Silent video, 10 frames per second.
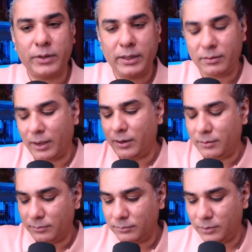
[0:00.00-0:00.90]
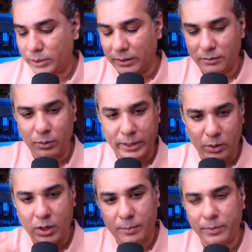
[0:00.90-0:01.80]
Okay, you can
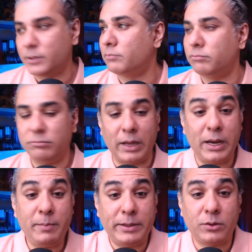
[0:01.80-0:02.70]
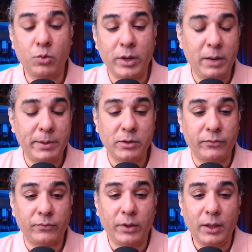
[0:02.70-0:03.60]
look up an image, a Google image
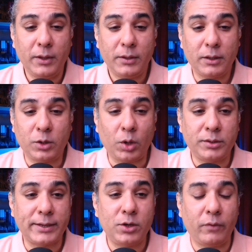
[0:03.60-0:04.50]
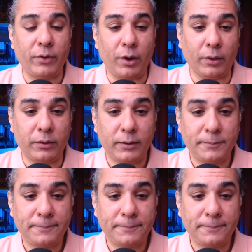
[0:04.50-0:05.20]
of the cross-section of the Earth.